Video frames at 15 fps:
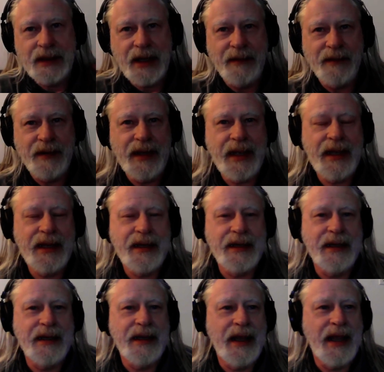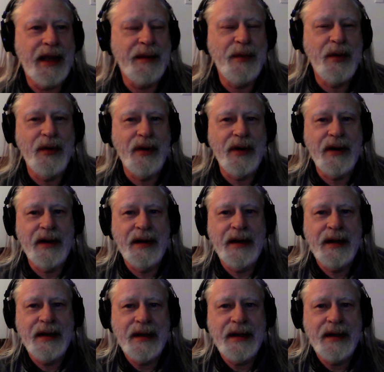cover that and more